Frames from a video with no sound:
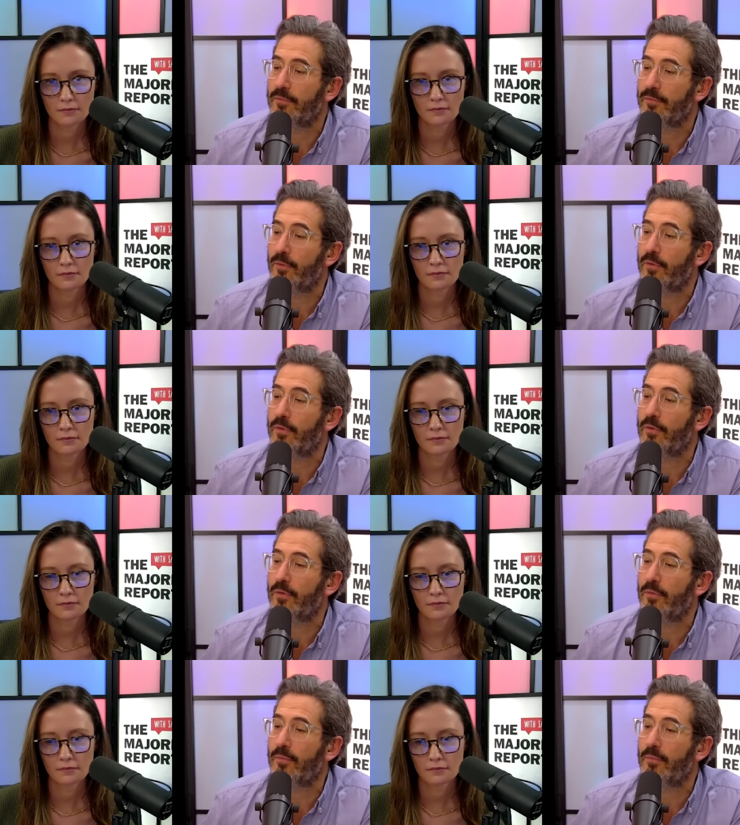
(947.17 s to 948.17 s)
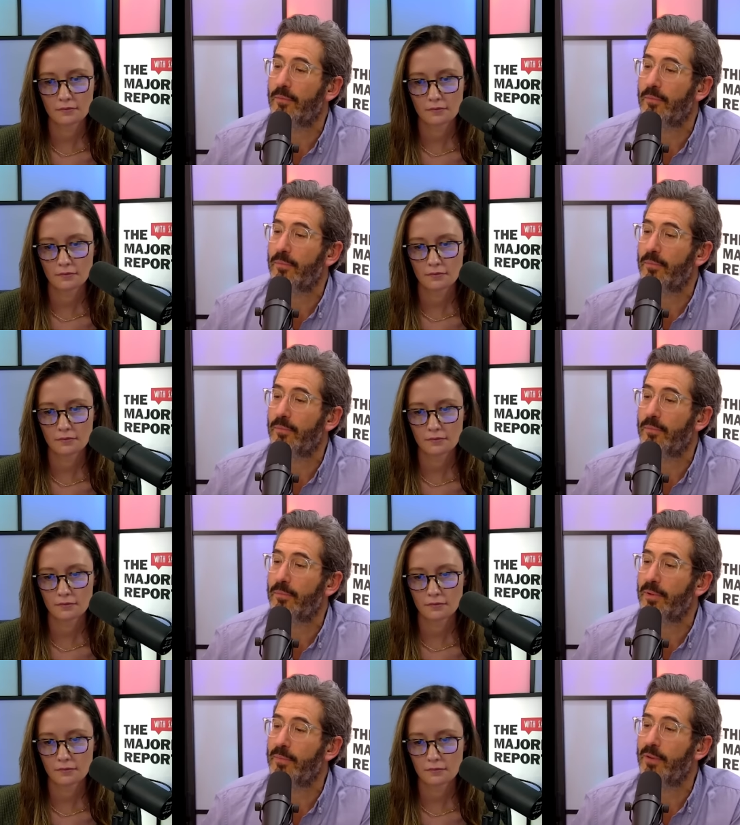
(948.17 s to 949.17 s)
Speaker 1: for
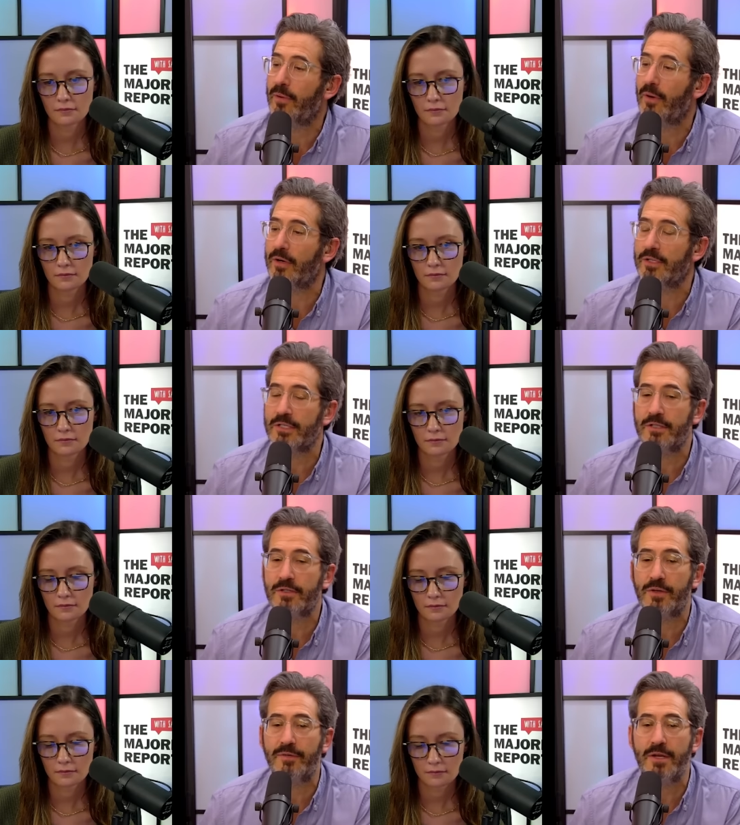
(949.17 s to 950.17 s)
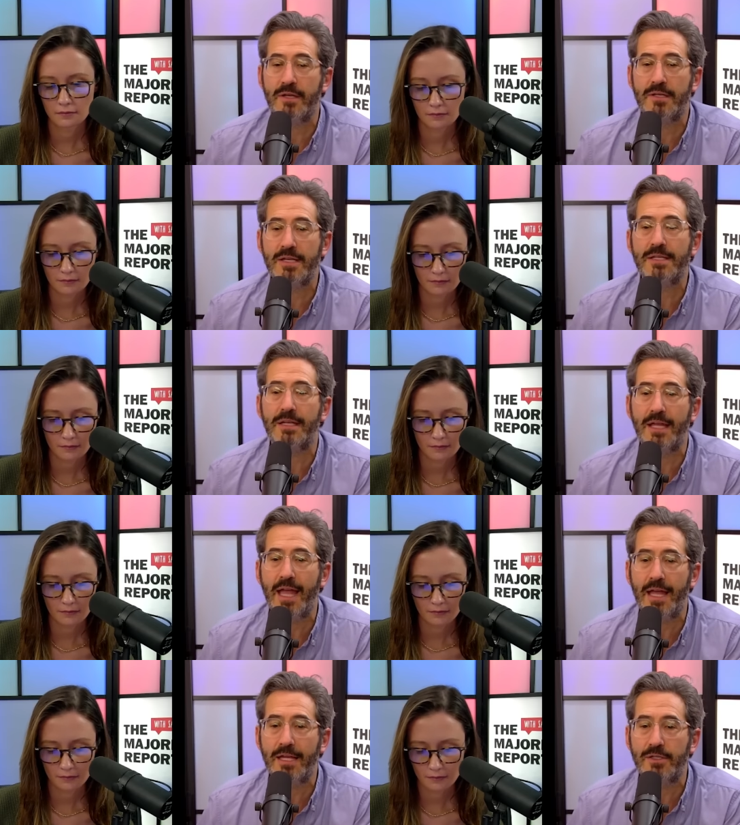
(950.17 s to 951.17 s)
people who are just sort of
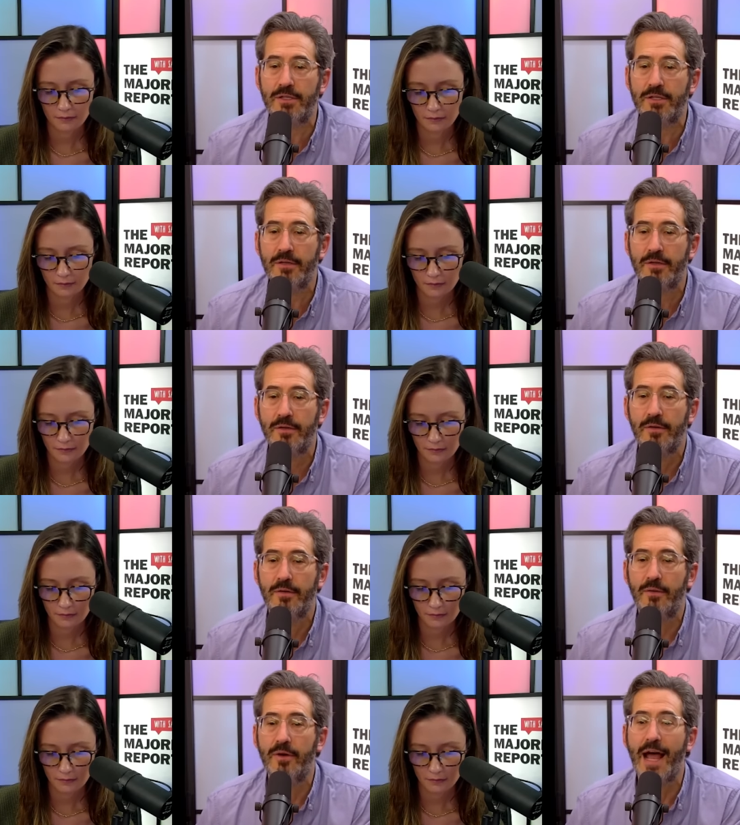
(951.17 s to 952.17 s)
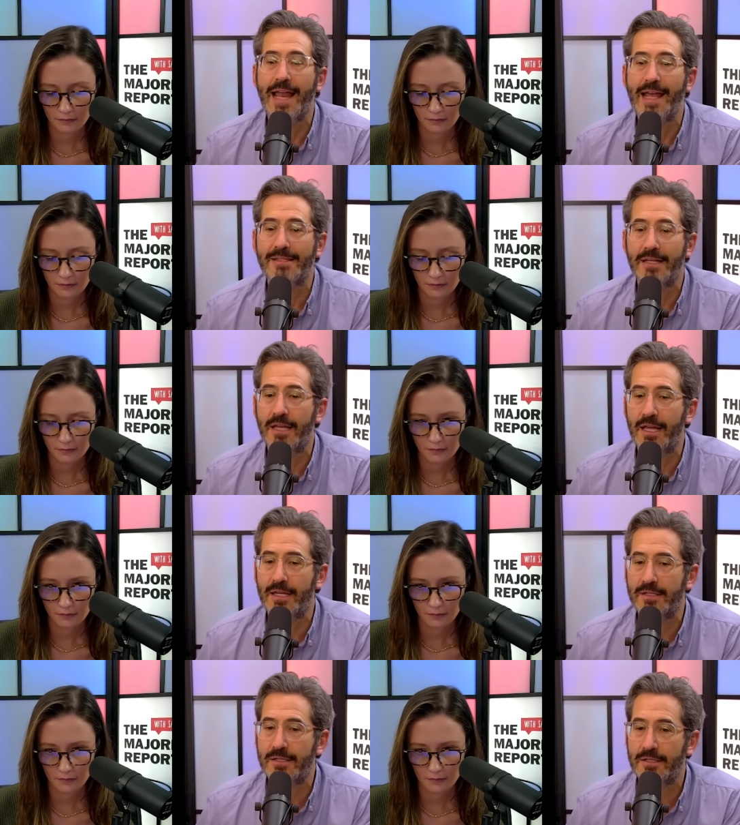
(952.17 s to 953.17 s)
disengaged or not as
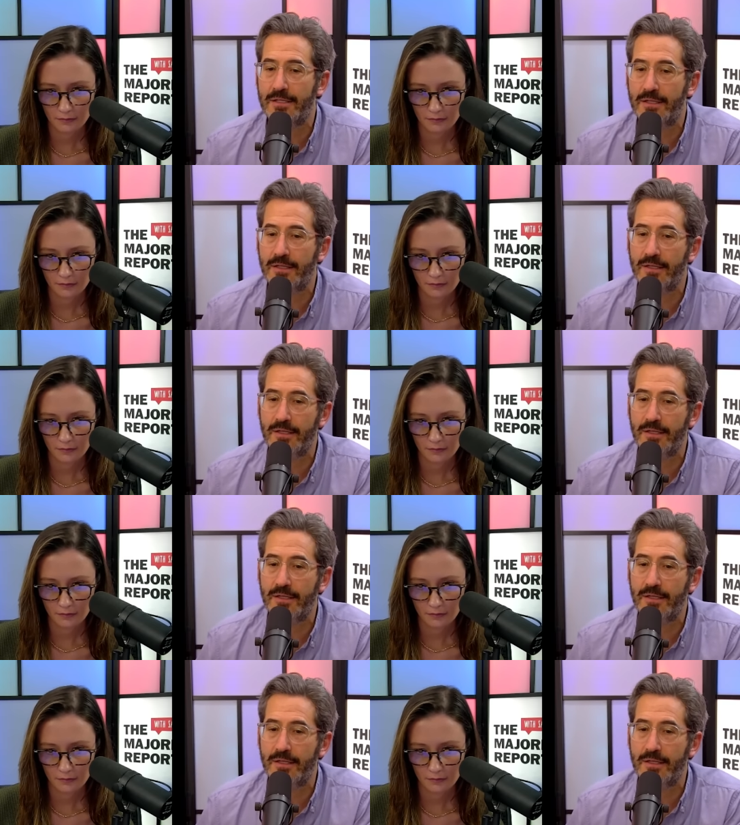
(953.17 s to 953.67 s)
engaged in